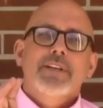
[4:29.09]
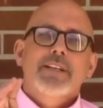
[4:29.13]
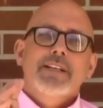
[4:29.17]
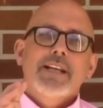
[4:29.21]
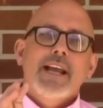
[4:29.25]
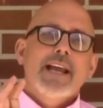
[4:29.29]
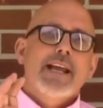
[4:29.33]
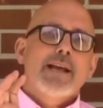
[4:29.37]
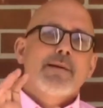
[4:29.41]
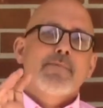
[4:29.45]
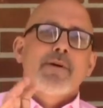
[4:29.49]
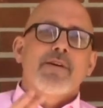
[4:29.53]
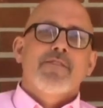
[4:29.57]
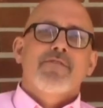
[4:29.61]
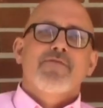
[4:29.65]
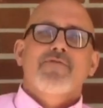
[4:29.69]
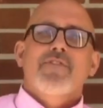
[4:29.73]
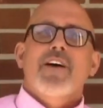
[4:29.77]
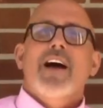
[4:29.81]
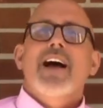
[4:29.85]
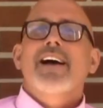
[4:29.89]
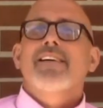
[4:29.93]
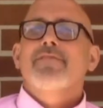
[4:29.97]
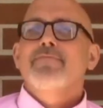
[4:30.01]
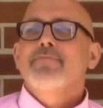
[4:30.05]
take about
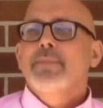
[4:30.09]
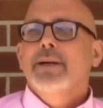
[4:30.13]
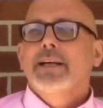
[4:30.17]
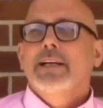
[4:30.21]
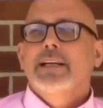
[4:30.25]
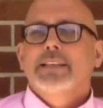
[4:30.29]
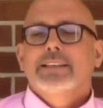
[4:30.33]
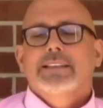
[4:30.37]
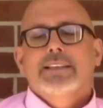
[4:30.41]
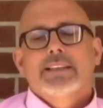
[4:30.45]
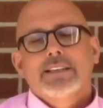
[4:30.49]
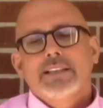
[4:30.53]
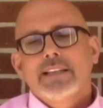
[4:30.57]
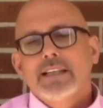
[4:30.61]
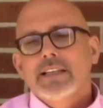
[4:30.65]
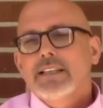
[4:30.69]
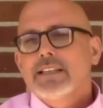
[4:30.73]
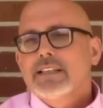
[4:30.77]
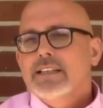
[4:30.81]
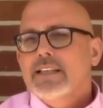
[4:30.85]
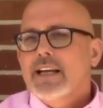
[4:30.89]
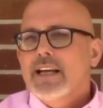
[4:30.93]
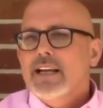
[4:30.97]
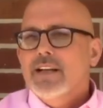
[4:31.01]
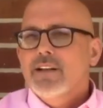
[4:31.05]
5 minutes. It
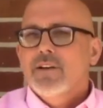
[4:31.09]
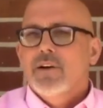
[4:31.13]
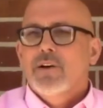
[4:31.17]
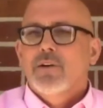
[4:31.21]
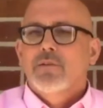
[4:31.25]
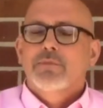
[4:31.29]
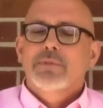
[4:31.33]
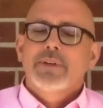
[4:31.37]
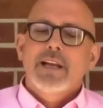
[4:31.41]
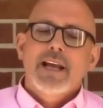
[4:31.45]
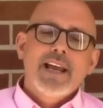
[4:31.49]
doesn't take long.